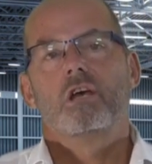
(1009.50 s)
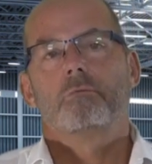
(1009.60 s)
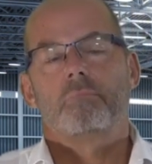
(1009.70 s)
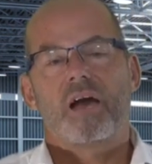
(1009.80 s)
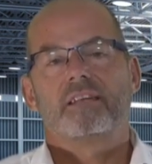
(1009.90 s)

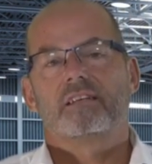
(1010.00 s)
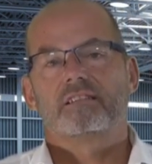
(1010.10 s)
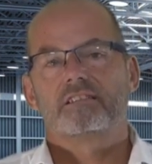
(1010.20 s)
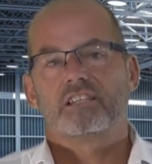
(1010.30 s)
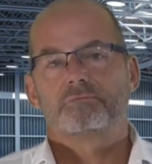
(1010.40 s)
made an
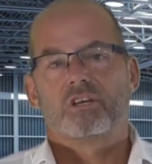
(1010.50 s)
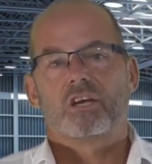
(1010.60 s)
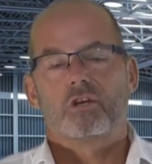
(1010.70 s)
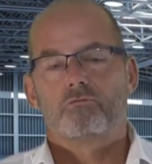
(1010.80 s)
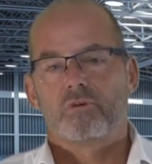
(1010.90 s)
assessment
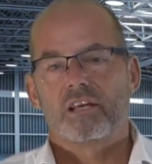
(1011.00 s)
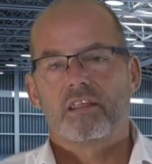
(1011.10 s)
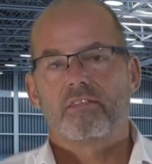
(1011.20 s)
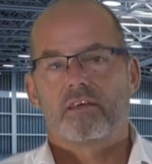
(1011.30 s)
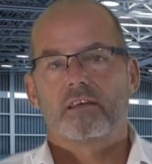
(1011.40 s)
and you really
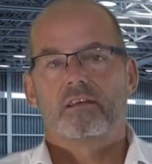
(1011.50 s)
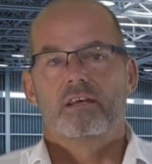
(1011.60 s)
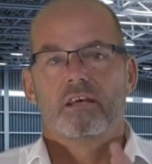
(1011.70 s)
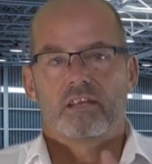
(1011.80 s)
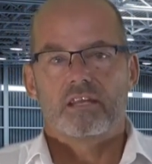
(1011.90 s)
think
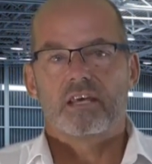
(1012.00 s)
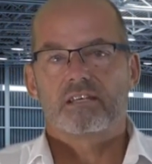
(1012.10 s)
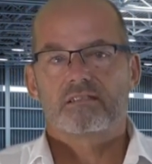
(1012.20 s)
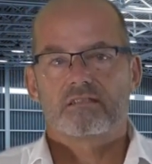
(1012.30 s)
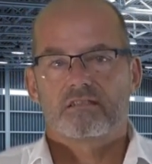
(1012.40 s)
that,
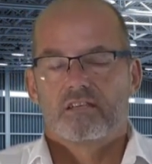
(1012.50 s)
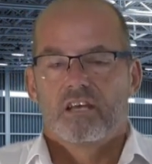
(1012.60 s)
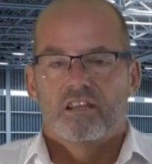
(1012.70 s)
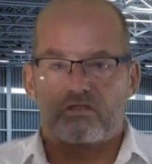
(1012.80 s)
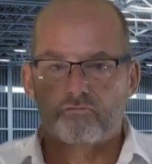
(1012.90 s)
yes,
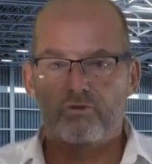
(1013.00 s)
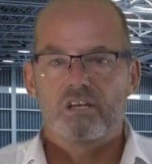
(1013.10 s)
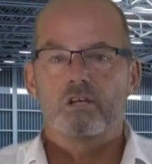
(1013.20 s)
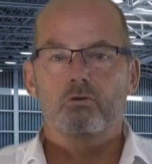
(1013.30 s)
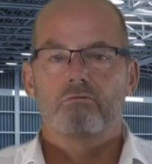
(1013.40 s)
there's
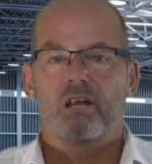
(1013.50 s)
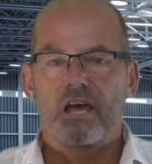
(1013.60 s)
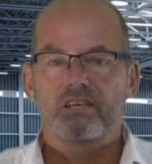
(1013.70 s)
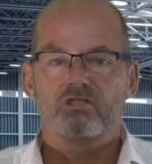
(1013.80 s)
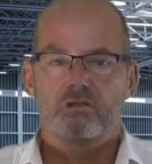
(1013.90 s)
really good
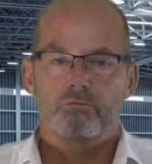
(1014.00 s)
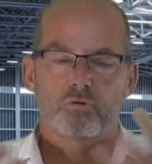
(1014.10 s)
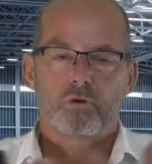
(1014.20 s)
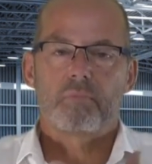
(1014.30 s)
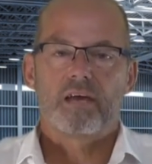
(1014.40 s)
relationship
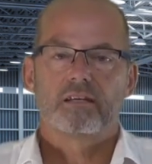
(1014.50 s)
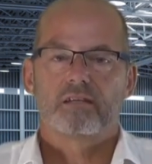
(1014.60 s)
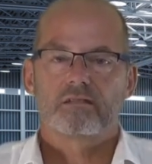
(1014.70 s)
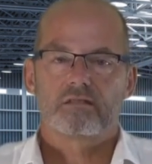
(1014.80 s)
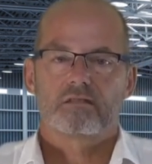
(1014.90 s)
between
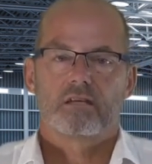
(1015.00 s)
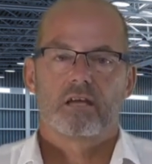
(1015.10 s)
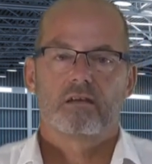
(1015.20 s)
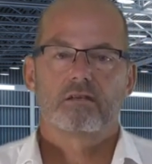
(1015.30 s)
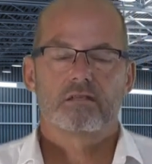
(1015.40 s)
maintenance
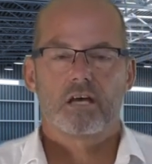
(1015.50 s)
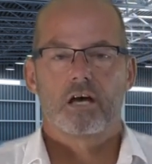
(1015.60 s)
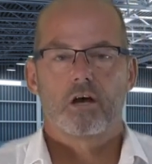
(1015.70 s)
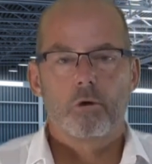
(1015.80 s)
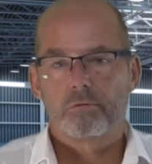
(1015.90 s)
and
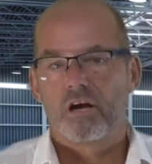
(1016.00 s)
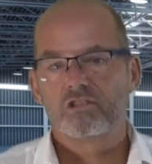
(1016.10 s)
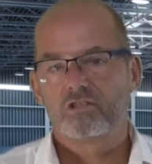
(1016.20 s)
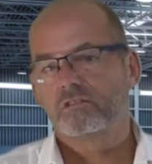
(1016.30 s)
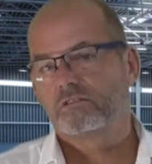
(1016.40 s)

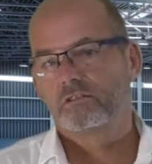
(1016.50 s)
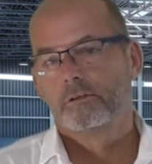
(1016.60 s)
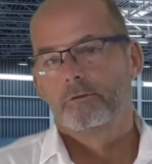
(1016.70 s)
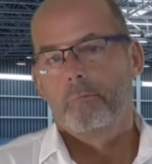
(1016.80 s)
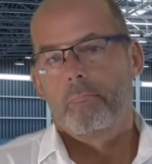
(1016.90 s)
operations,
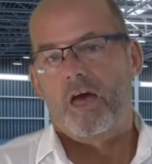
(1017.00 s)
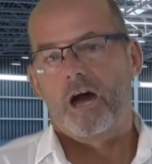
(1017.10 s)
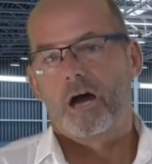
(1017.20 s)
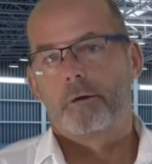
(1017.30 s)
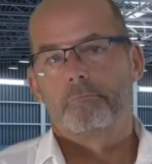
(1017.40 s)

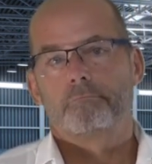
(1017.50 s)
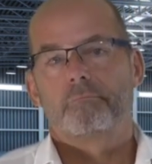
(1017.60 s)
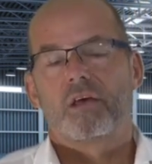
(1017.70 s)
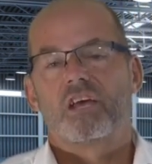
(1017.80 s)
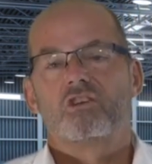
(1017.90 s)

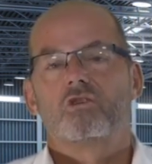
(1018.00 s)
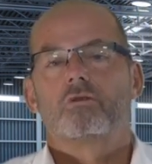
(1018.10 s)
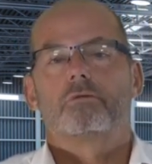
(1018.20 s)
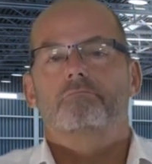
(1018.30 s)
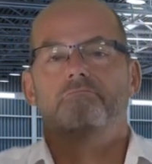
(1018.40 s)
and
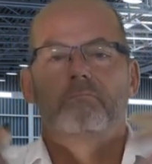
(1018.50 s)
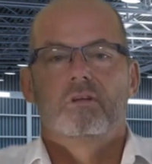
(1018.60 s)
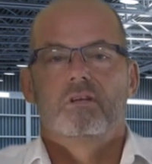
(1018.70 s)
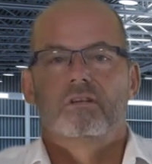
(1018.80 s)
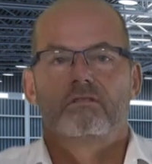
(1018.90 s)
you're,
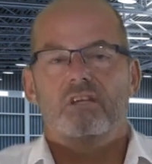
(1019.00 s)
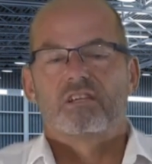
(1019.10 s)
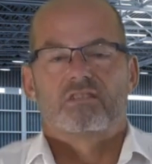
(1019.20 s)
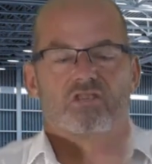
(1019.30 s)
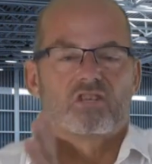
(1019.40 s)

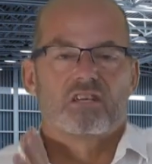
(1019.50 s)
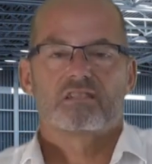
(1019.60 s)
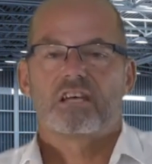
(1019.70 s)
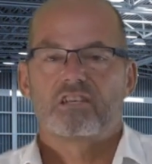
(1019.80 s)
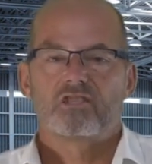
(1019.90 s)
it's just going to
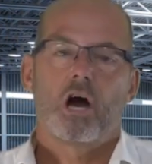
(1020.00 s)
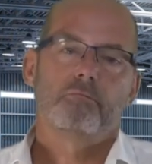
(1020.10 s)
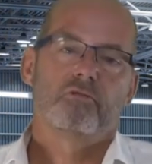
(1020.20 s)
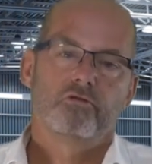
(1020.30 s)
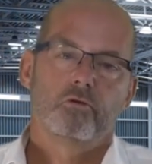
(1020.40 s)
take time
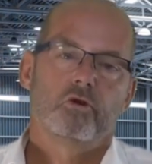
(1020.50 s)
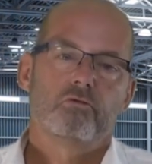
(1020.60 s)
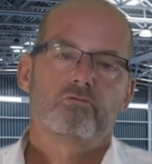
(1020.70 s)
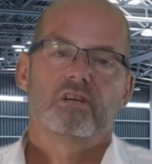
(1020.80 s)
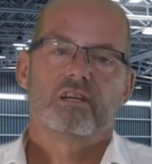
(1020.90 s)
before
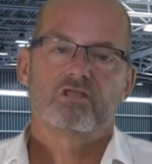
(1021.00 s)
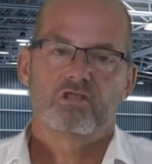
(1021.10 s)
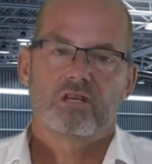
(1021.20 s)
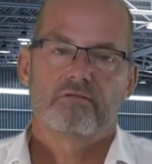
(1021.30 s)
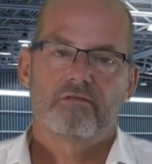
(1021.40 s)
you've really
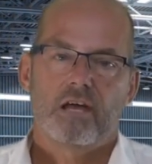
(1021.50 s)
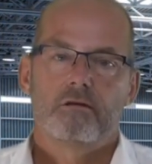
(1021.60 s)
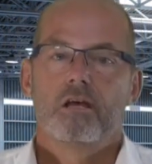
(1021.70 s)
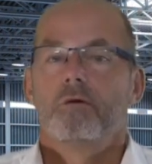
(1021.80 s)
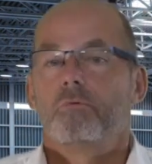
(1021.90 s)
achieved that.
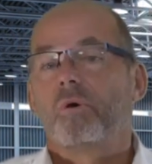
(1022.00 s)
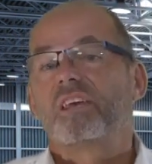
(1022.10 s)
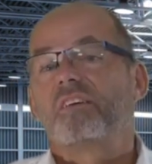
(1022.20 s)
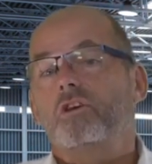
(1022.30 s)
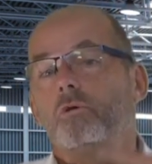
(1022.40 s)
But we're
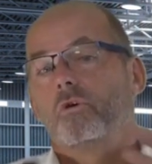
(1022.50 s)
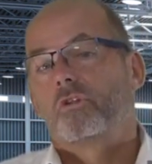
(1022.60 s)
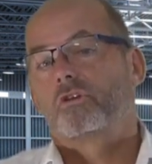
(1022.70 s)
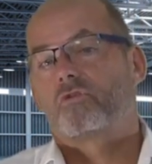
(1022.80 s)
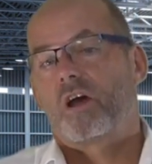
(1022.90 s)
giving you all
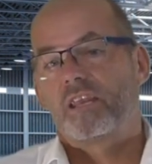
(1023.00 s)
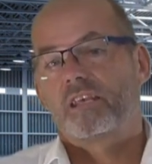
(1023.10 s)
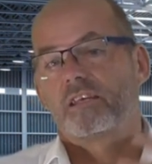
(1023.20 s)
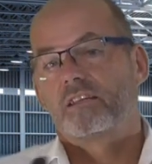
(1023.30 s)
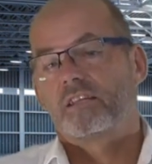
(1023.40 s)
the
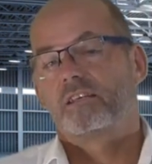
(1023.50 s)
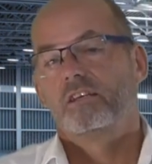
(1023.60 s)
training and the